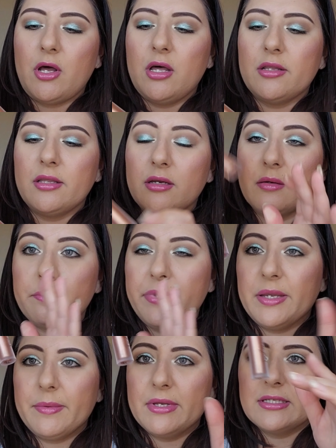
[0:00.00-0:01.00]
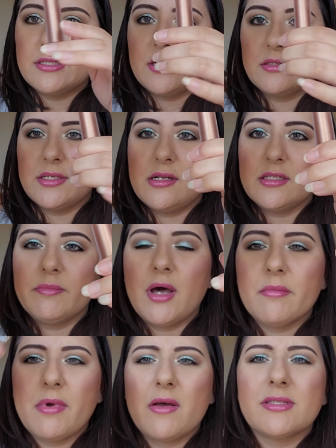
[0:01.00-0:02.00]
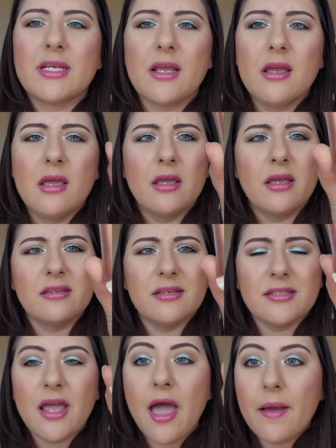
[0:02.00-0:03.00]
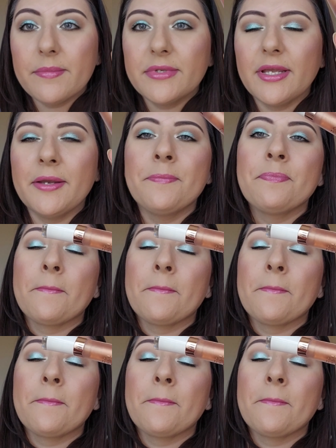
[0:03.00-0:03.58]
All the pigment settled down at the bottom. I was like, is this empty?